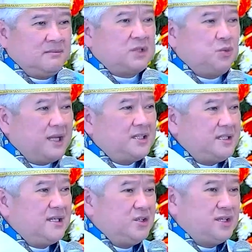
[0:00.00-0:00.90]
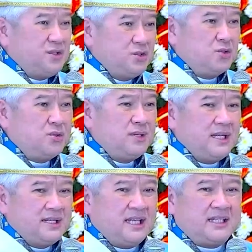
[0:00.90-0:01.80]
But what did the Lord do
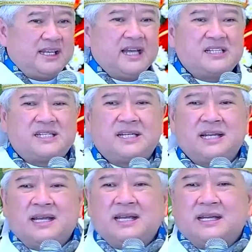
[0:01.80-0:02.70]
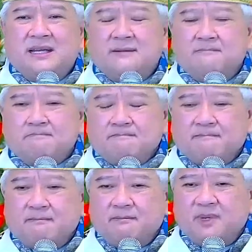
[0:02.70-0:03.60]
that He has
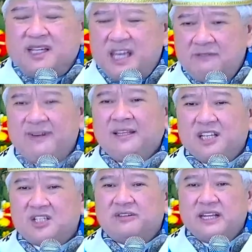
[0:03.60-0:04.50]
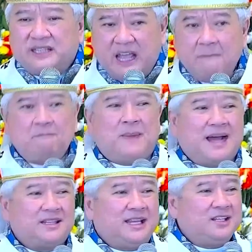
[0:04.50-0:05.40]
given this great
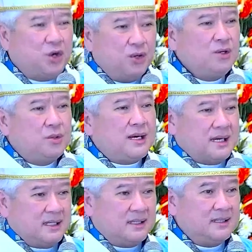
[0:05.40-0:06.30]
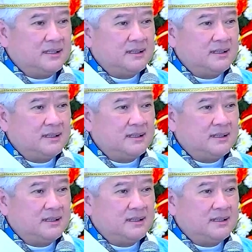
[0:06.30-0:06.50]
impact in the whole world?